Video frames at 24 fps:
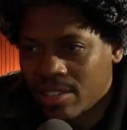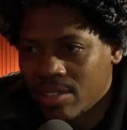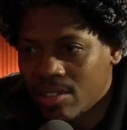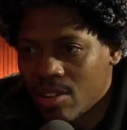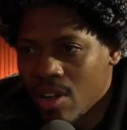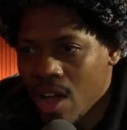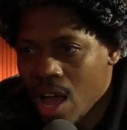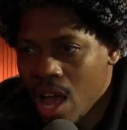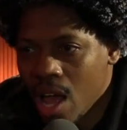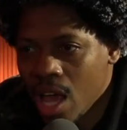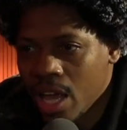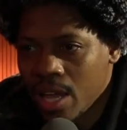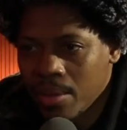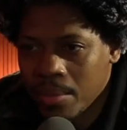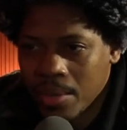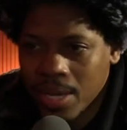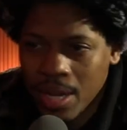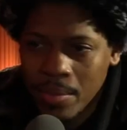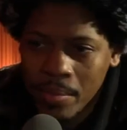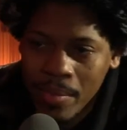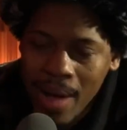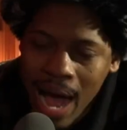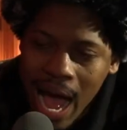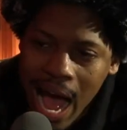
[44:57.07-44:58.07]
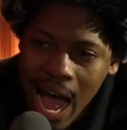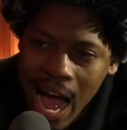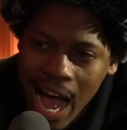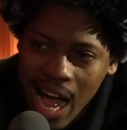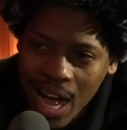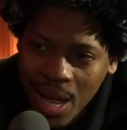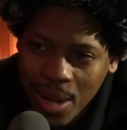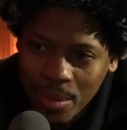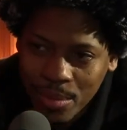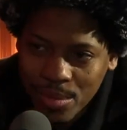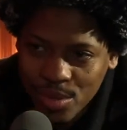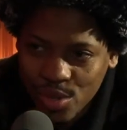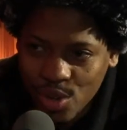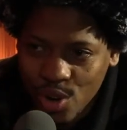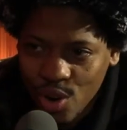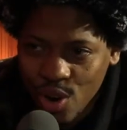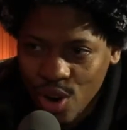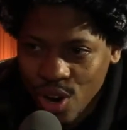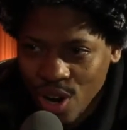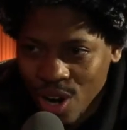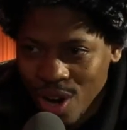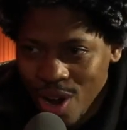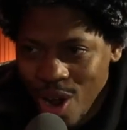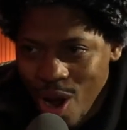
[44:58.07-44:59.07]
I'm the moms
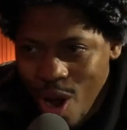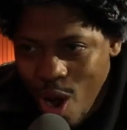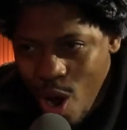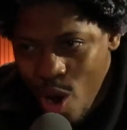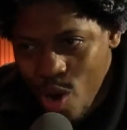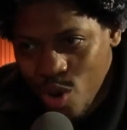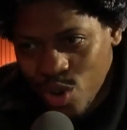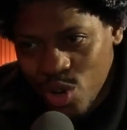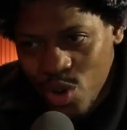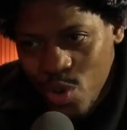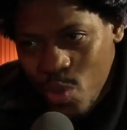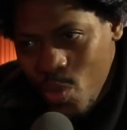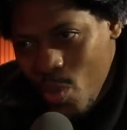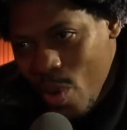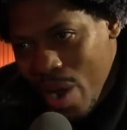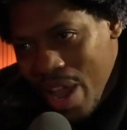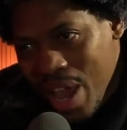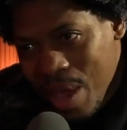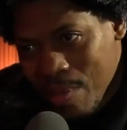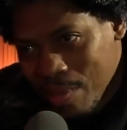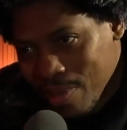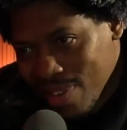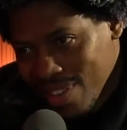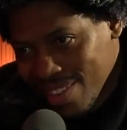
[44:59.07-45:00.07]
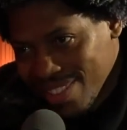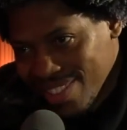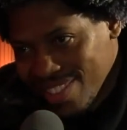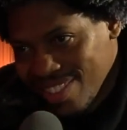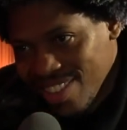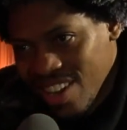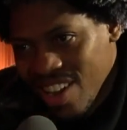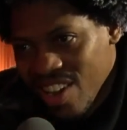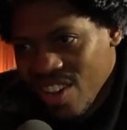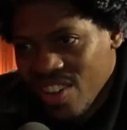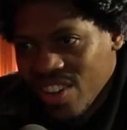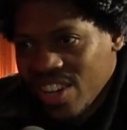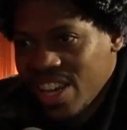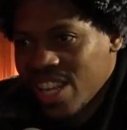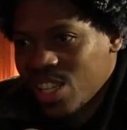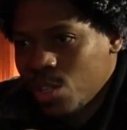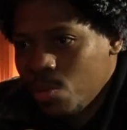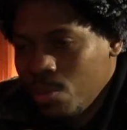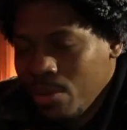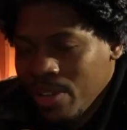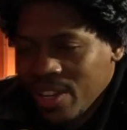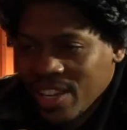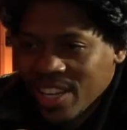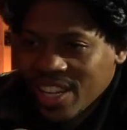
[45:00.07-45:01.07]
or older women, and
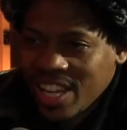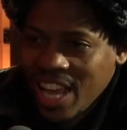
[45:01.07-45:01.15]
that's been the